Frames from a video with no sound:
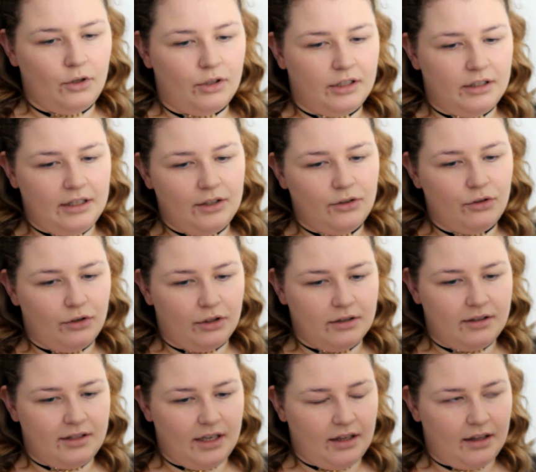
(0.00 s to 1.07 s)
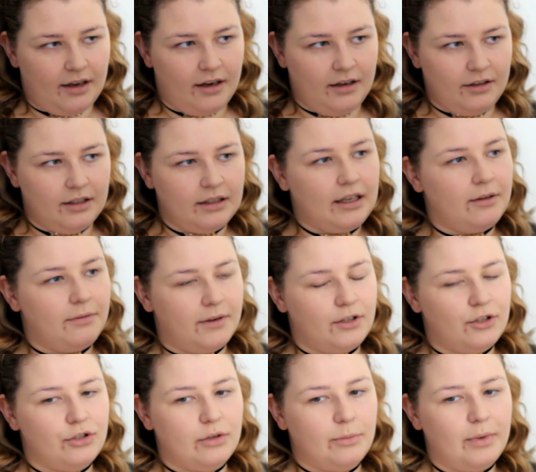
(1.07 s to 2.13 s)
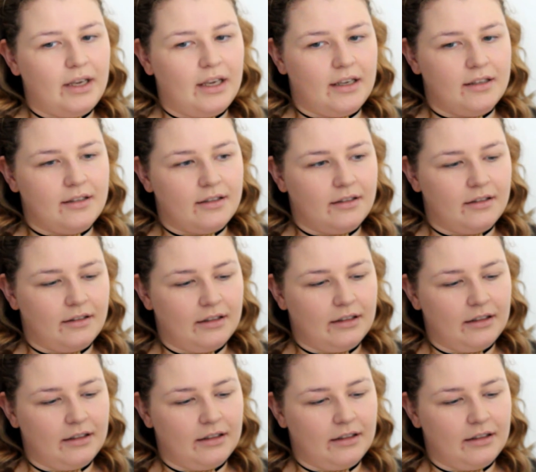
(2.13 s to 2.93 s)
No, you need to do concealer. You need to finish the base.